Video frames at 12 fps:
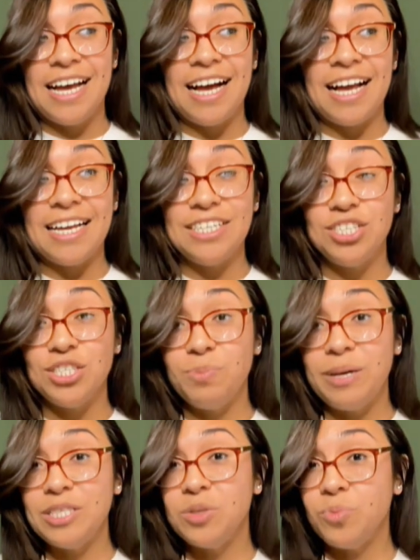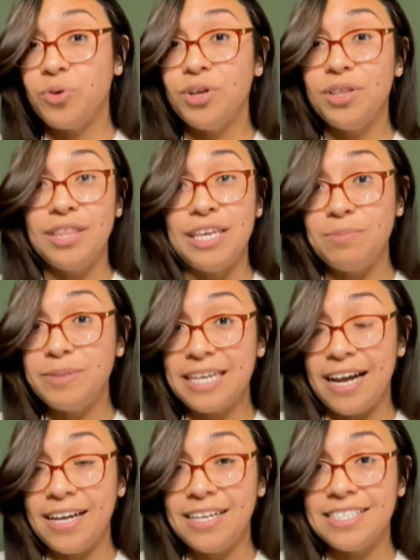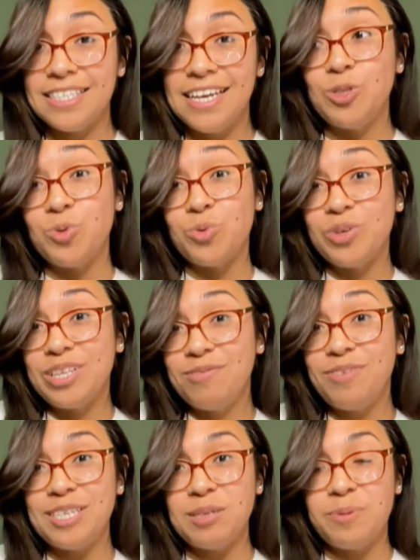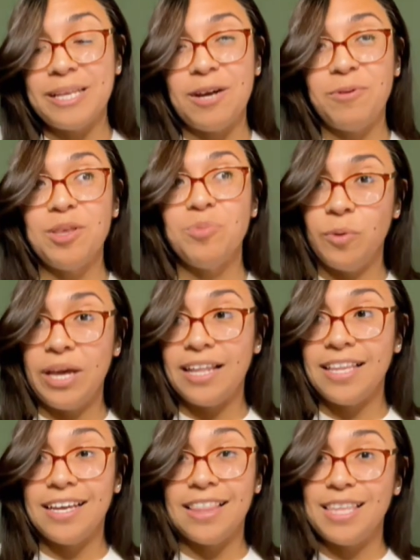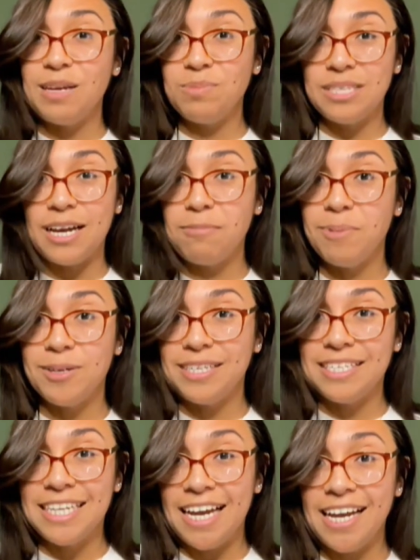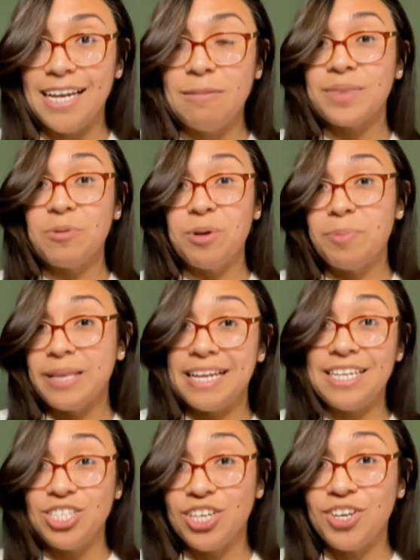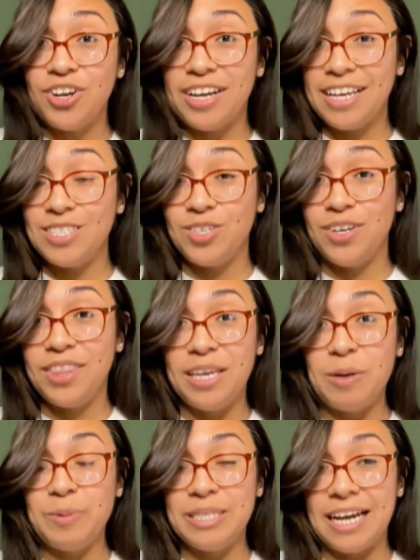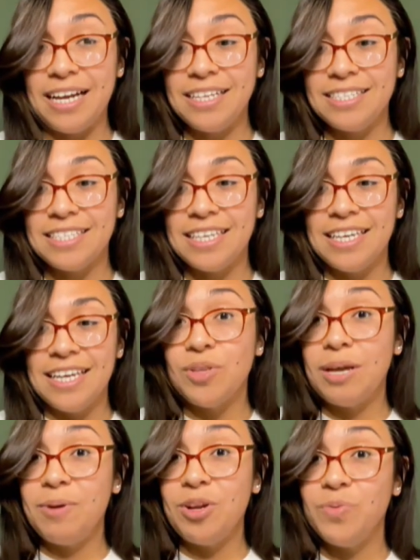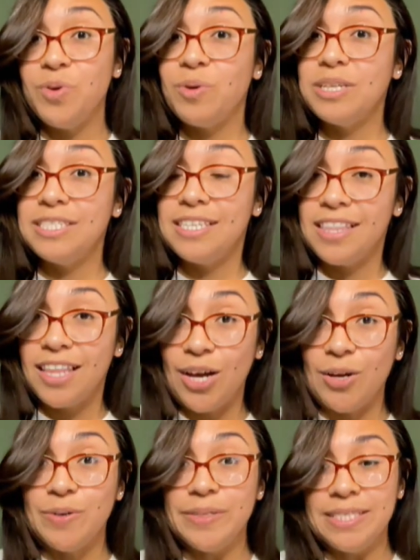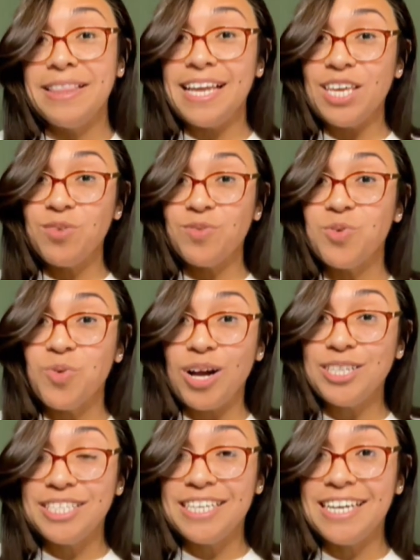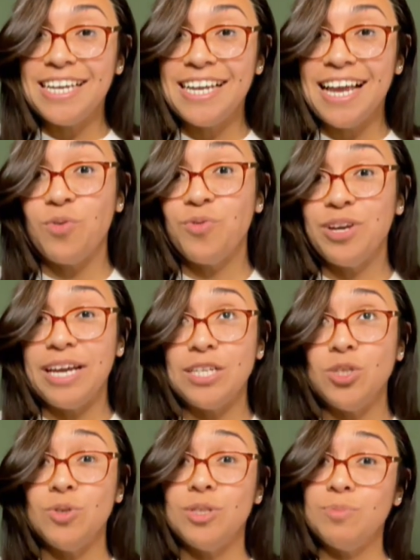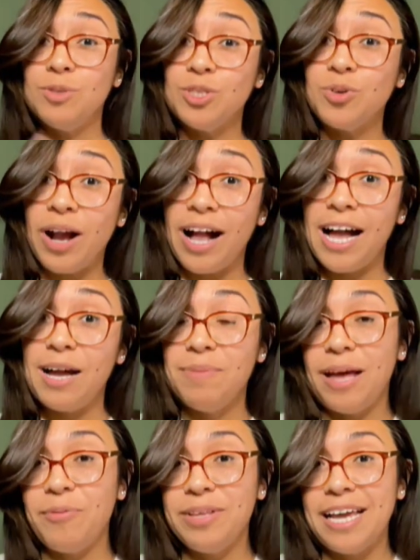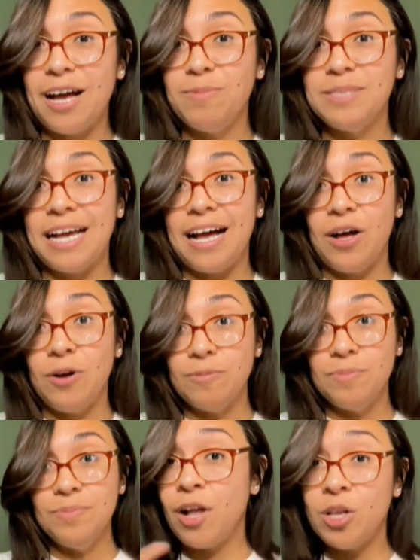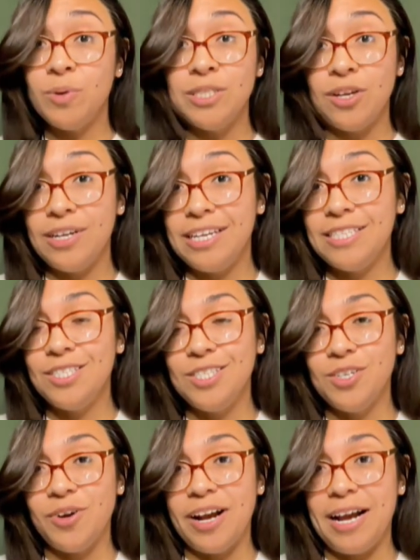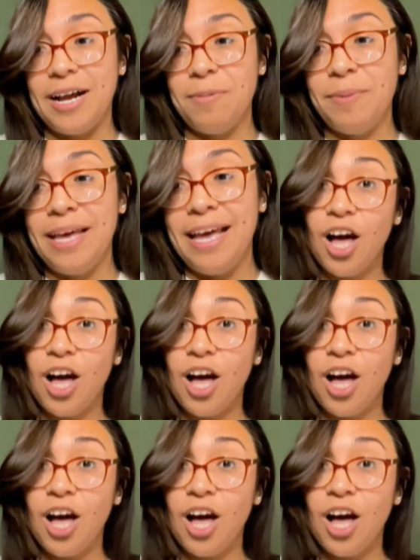I just made some more themed decks, which were really fun to play with. We had like a themed deck building day, and we played each other against our themed decks. So let me know if you want to see those. And thank you for watching. Don't forget to subscribe. That really helps out. Follow us on Instagram.